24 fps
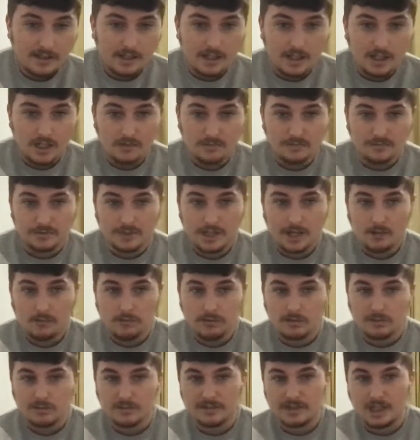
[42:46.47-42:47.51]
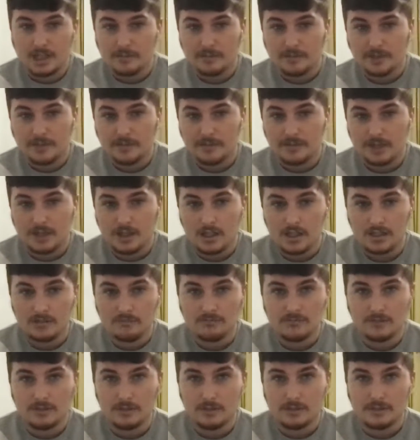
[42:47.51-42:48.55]
That will probably come
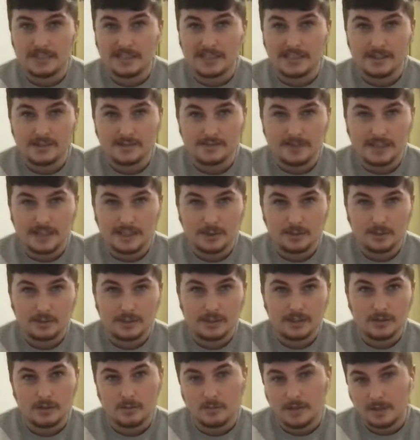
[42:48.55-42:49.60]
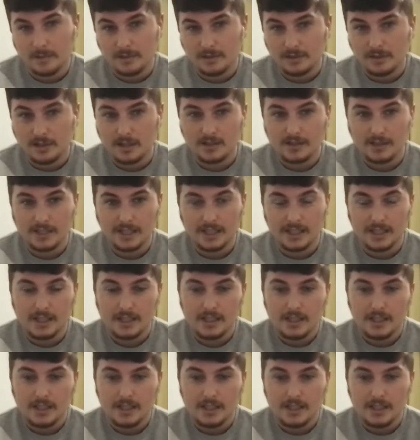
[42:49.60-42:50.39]
sometime beginning of next week or maybe Sunday.